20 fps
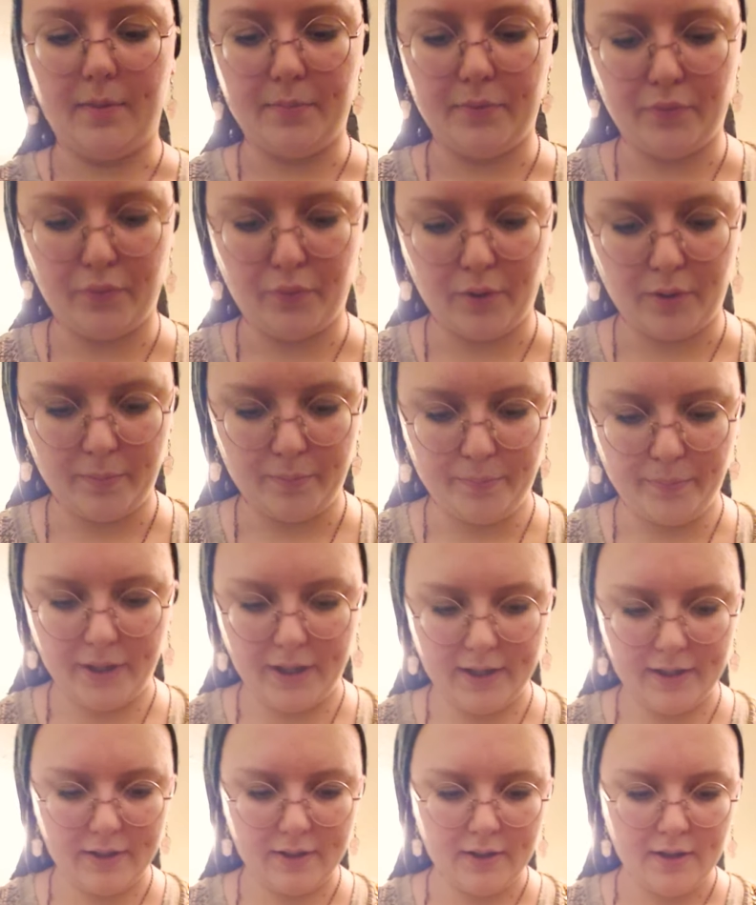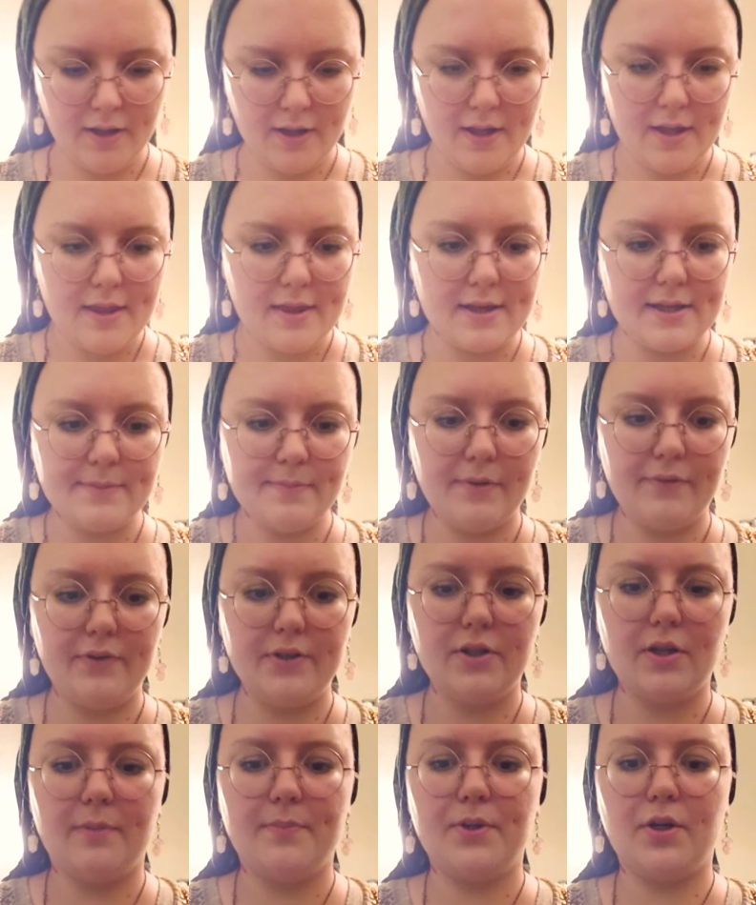before, but these
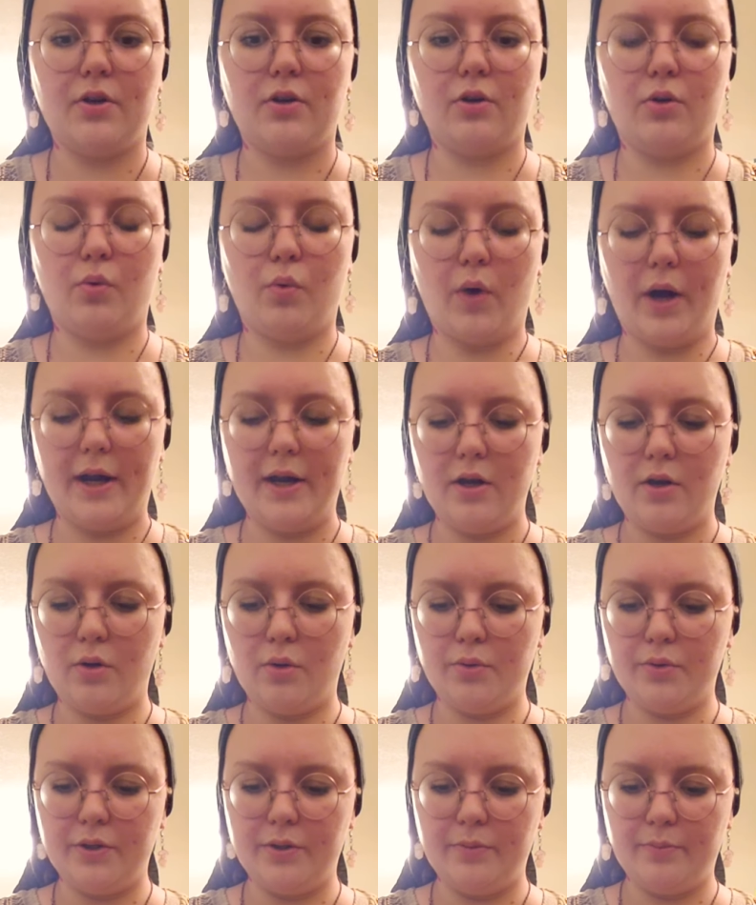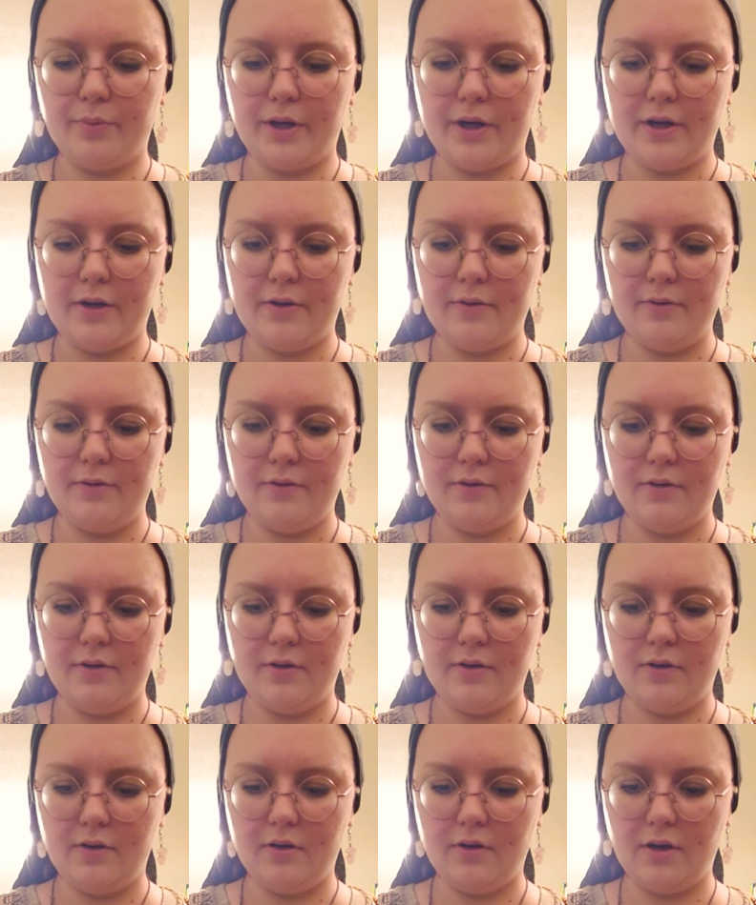muffin tops aren't quite golden brown
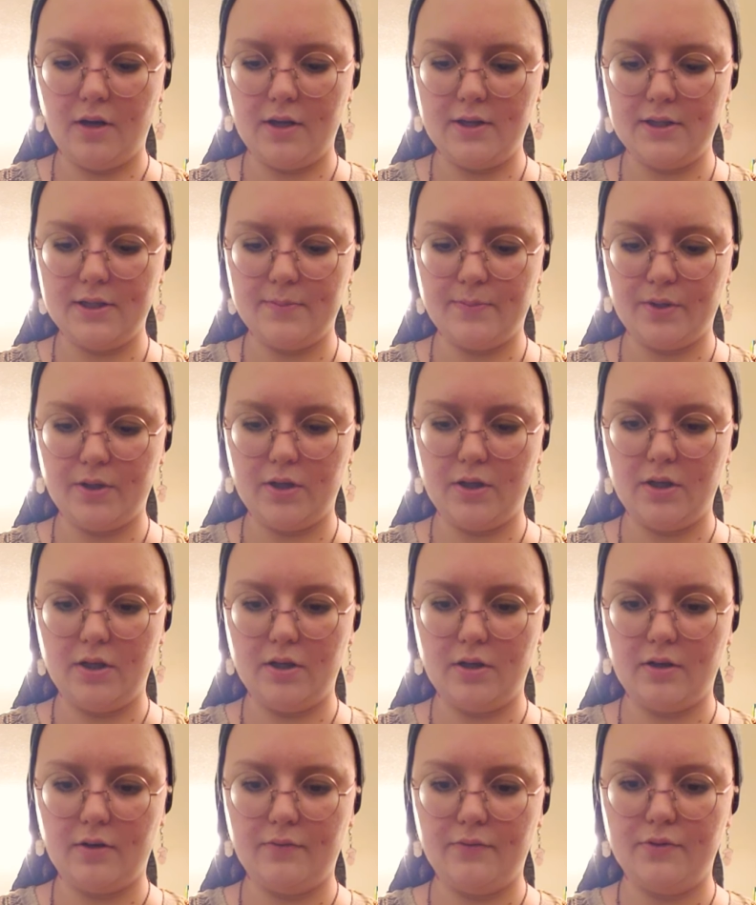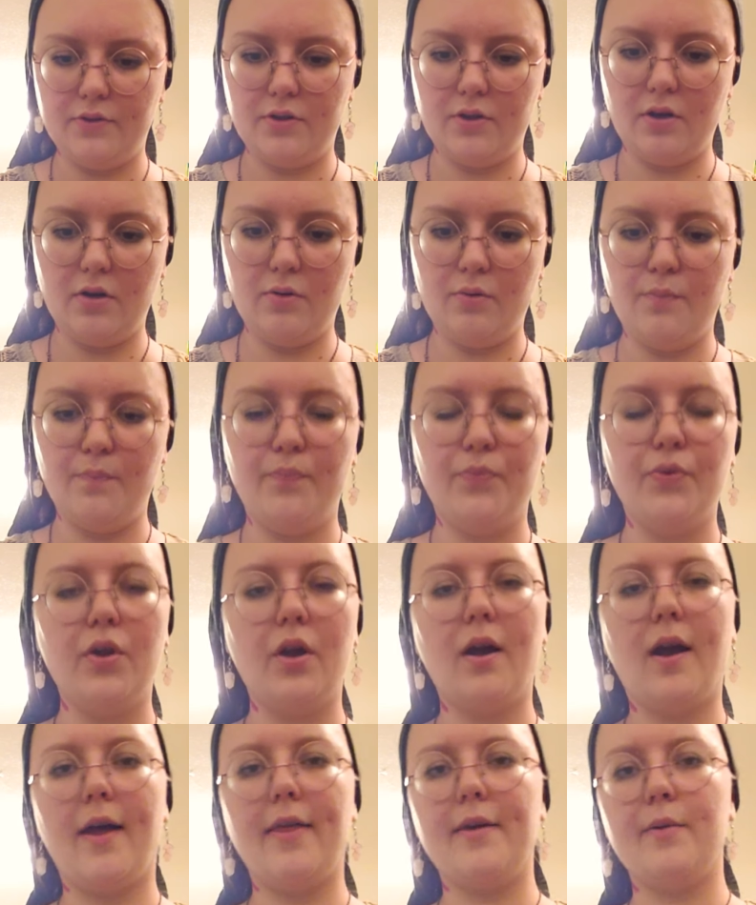and springy enough, so
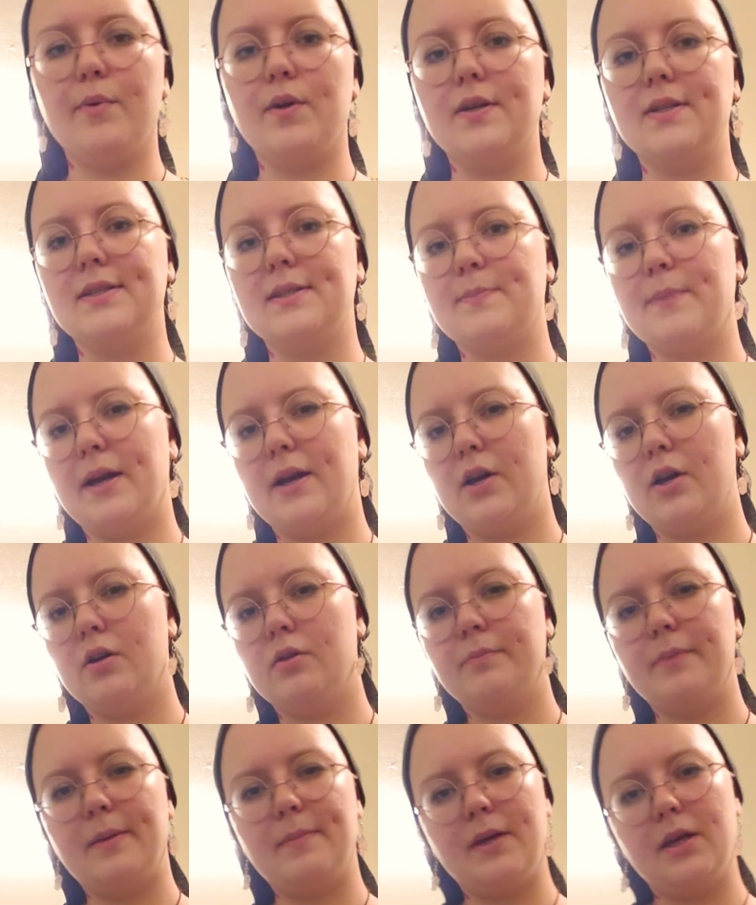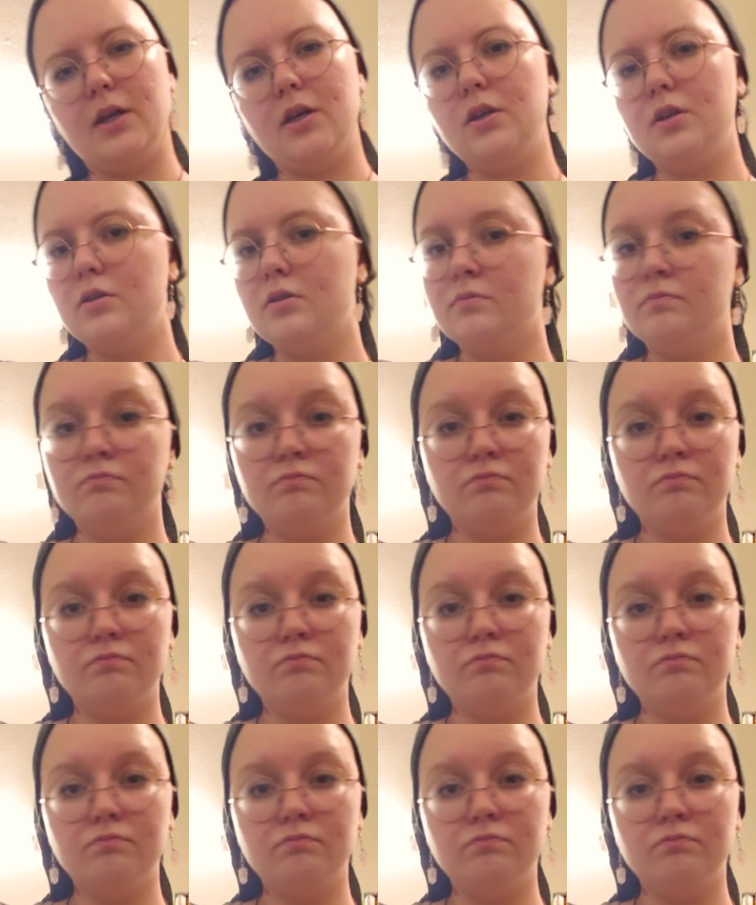I think we can spare maybe,